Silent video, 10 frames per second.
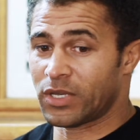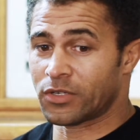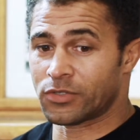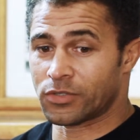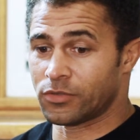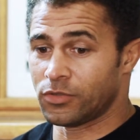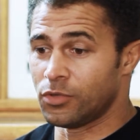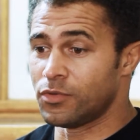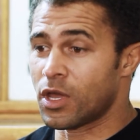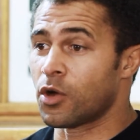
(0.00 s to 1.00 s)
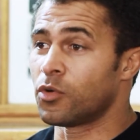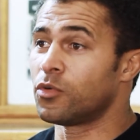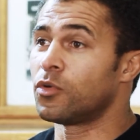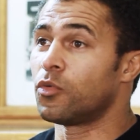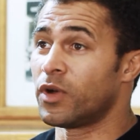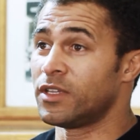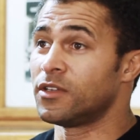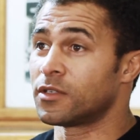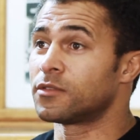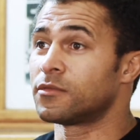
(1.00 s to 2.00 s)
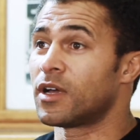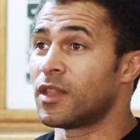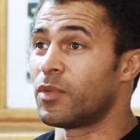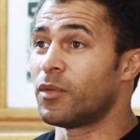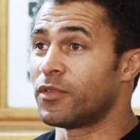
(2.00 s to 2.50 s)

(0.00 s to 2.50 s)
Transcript: because you know when you're at the bottom